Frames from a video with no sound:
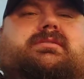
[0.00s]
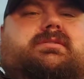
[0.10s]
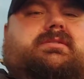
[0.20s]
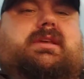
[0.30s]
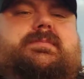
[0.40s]

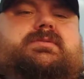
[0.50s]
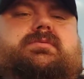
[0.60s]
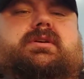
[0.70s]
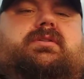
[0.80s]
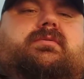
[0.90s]
Just
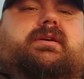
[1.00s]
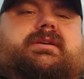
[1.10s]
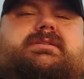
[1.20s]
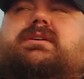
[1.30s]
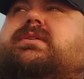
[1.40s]
absolutely
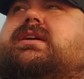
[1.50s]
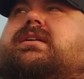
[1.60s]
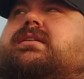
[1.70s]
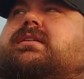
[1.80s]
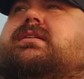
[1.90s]
glorious out here.